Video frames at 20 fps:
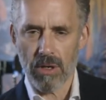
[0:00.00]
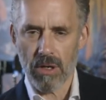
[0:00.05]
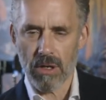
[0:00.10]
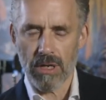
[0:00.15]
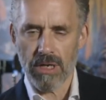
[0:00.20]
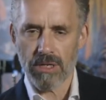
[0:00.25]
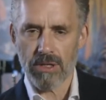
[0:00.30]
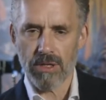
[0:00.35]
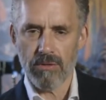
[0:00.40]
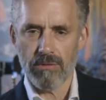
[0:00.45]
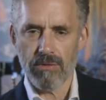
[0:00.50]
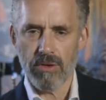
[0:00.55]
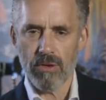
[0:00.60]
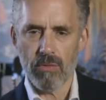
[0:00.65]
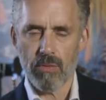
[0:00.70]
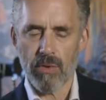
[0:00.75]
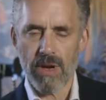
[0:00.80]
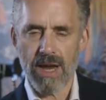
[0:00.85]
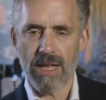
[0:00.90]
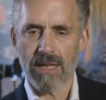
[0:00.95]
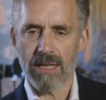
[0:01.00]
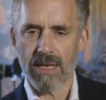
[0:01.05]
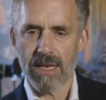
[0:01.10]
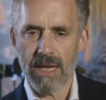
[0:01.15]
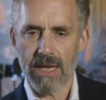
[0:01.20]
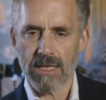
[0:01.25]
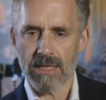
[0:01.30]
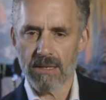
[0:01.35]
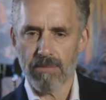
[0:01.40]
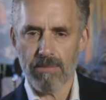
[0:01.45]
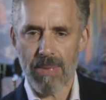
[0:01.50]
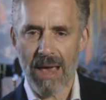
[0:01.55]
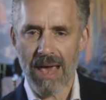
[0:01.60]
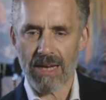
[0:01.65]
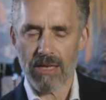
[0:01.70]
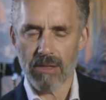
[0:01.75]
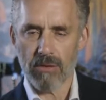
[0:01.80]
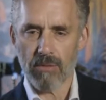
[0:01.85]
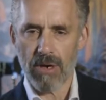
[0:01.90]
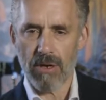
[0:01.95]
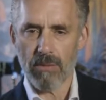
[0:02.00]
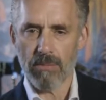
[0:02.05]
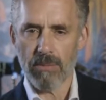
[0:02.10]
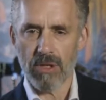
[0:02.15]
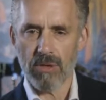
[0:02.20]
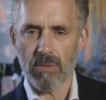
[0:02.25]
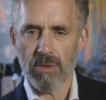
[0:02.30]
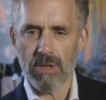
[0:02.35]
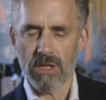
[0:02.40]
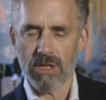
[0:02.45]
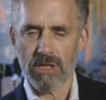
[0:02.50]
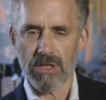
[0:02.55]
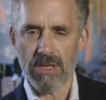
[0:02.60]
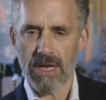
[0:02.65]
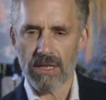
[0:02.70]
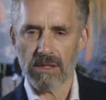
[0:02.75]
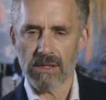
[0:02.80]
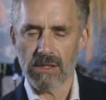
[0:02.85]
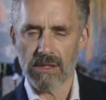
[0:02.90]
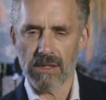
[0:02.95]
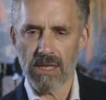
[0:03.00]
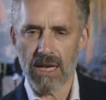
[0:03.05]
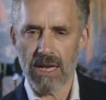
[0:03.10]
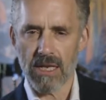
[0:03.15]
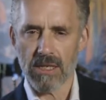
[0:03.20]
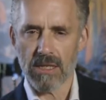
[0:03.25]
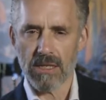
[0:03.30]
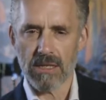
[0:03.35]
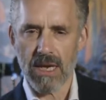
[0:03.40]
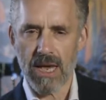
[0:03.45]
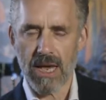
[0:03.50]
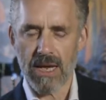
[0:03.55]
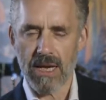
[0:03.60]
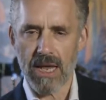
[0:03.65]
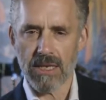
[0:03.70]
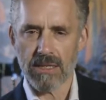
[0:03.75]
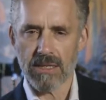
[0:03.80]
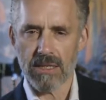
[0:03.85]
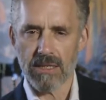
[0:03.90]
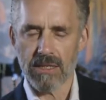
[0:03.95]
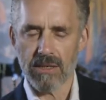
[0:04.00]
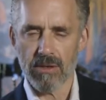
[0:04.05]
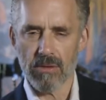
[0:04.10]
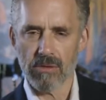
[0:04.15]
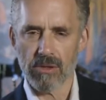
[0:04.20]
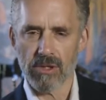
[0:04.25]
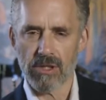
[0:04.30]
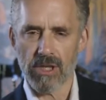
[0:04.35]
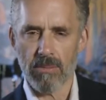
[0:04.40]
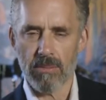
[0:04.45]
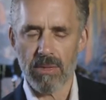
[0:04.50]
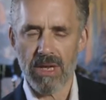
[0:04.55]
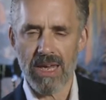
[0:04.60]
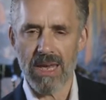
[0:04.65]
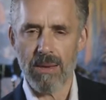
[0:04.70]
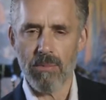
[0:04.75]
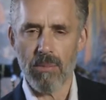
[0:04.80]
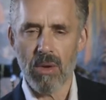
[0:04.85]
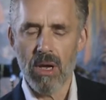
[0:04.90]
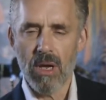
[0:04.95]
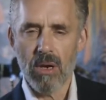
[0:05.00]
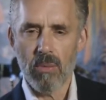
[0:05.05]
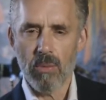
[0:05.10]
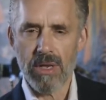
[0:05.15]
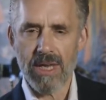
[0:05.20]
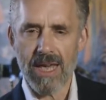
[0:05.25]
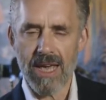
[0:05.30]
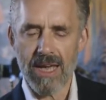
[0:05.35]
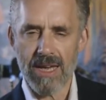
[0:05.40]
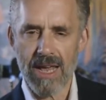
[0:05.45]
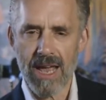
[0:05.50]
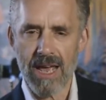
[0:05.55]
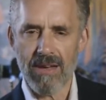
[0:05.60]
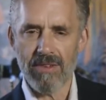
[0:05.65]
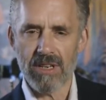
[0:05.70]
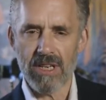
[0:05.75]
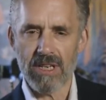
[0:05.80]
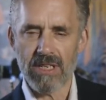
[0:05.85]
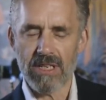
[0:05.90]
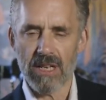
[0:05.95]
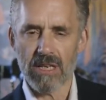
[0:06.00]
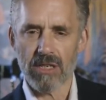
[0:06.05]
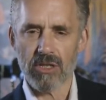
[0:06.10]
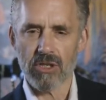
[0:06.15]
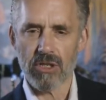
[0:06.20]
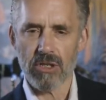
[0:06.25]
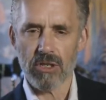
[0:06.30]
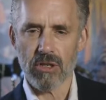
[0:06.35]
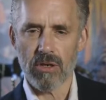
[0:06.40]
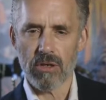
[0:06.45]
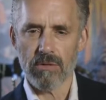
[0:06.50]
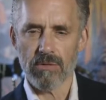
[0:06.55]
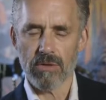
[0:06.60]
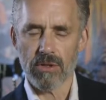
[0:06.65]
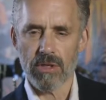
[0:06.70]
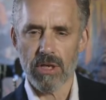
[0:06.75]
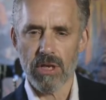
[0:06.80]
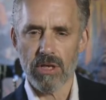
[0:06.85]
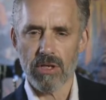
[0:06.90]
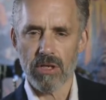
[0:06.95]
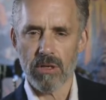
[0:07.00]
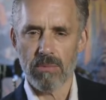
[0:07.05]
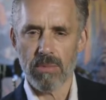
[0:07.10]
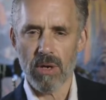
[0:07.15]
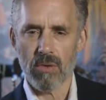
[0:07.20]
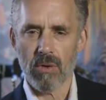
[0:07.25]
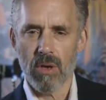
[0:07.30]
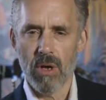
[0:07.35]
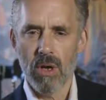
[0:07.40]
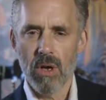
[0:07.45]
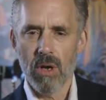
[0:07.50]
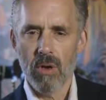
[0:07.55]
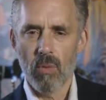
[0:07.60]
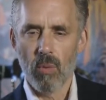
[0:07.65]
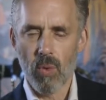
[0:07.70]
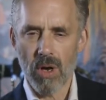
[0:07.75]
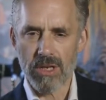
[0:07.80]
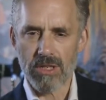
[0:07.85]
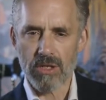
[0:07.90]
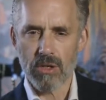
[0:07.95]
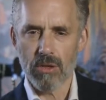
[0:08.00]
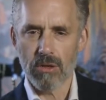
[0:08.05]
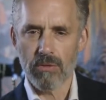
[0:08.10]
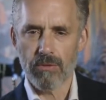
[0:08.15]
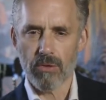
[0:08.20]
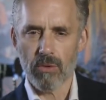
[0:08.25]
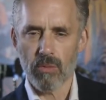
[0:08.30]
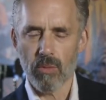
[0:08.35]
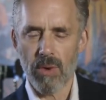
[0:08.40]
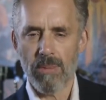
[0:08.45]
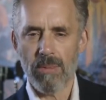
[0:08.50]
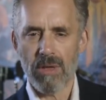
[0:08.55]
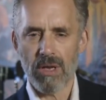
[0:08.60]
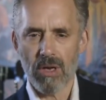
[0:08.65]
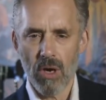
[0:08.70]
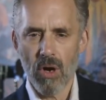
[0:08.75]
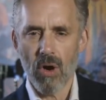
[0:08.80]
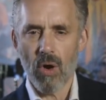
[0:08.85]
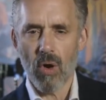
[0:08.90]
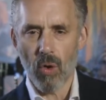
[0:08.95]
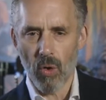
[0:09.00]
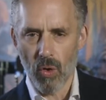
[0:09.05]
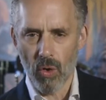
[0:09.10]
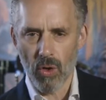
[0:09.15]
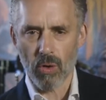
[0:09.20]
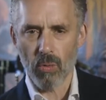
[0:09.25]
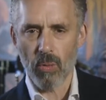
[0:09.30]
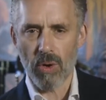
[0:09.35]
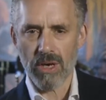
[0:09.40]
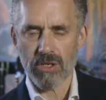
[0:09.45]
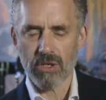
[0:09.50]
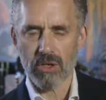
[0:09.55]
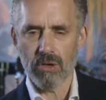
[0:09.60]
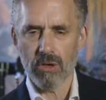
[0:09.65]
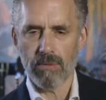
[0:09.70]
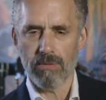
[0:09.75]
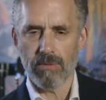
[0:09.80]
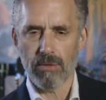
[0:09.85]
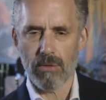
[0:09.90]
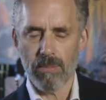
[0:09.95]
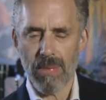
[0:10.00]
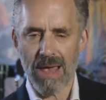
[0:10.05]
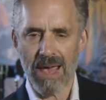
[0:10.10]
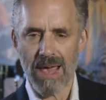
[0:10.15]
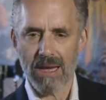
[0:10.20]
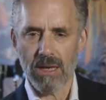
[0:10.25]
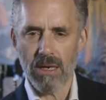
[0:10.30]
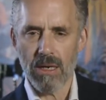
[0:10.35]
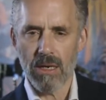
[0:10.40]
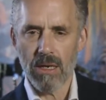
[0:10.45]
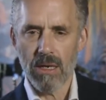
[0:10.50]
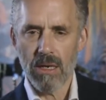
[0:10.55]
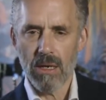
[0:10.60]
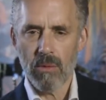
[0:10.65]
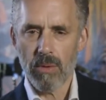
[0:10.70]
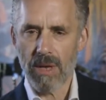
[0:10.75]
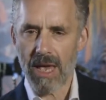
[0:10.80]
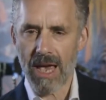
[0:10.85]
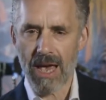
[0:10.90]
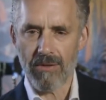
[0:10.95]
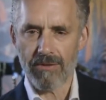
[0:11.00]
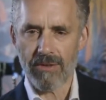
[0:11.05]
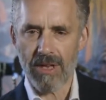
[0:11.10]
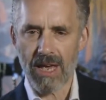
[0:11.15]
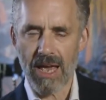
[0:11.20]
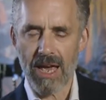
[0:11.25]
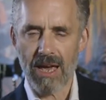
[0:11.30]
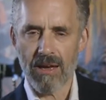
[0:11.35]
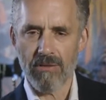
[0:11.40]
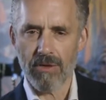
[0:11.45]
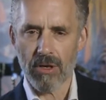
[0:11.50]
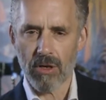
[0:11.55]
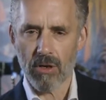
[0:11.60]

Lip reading: unless you view reality as a battleground between the sexes and as a zero-sum game, we can't have an intelligent conversation about what's good for women or what's good for men. We have to have